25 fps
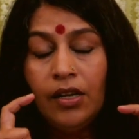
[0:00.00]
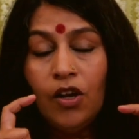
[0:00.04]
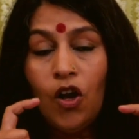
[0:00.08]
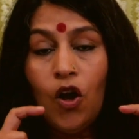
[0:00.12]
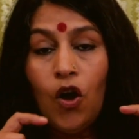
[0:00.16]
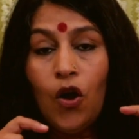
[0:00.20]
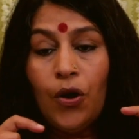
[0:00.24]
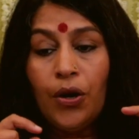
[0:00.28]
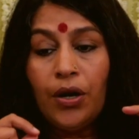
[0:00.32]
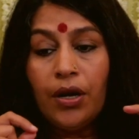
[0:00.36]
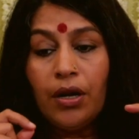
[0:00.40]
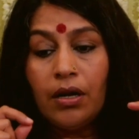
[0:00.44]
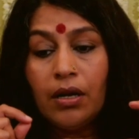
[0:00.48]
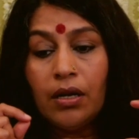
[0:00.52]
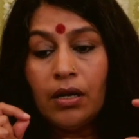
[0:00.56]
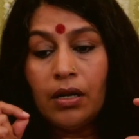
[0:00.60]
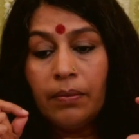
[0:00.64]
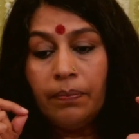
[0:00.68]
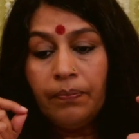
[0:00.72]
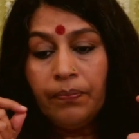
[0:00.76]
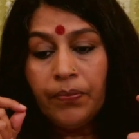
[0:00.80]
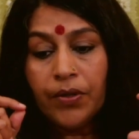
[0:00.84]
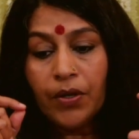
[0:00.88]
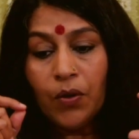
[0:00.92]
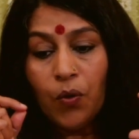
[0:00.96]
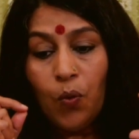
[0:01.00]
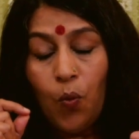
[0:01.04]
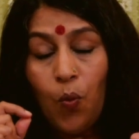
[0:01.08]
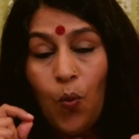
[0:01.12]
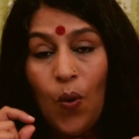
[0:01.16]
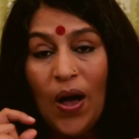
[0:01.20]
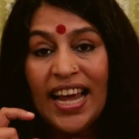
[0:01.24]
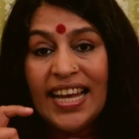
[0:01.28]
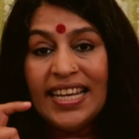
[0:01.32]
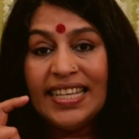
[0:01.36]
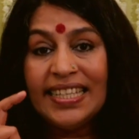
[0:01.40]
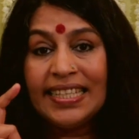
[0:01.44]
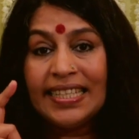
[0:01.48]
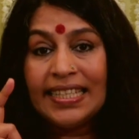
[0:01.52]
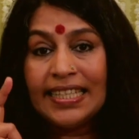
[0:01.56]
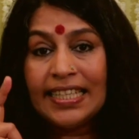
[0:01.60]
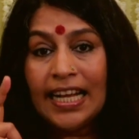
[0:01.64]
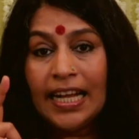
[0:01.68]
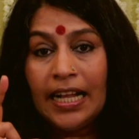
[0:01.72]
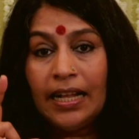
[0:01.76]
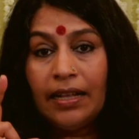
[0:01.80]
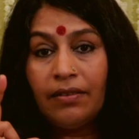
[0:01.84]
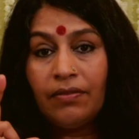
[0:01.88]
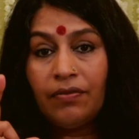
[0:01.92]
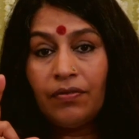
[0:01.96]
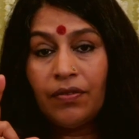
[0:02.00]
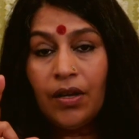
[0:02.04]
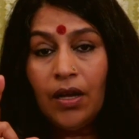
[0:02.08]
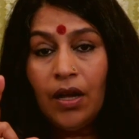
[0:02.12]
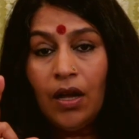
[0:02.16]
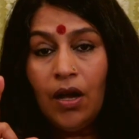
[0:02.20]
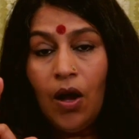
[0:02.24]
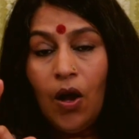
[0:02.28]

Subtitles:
or a wise self,